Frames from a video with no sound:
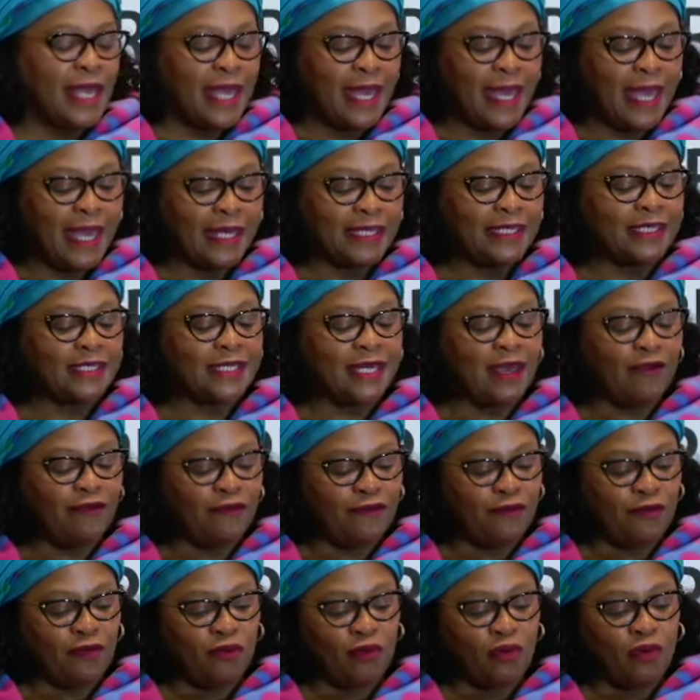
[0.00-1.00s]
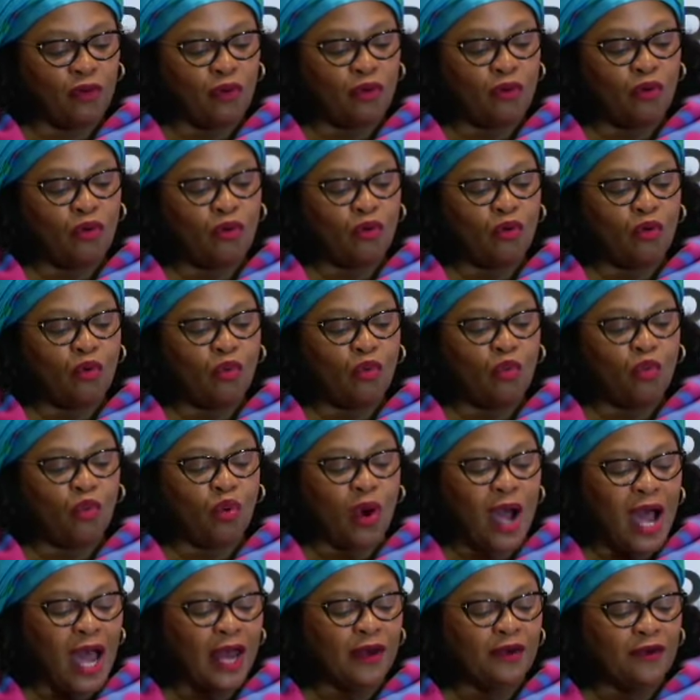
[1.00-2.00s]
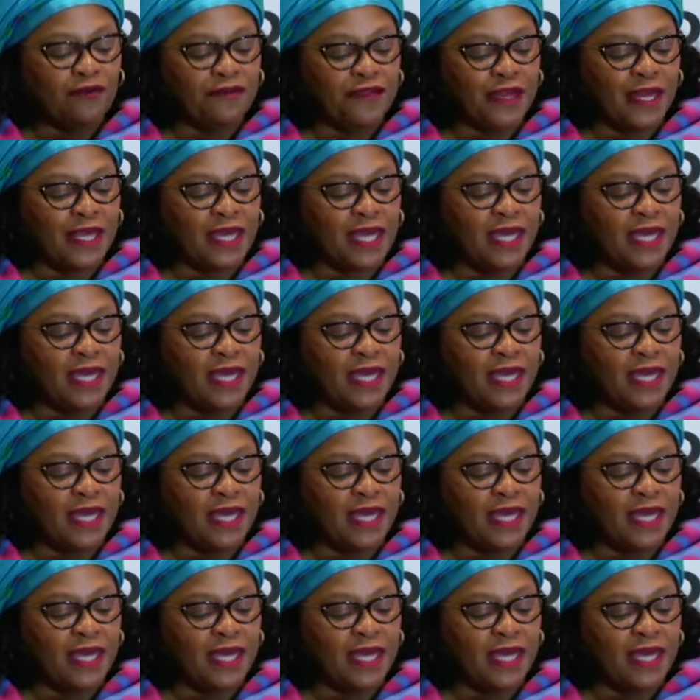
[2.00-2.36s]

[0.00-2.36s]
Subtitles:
And therefore, one of the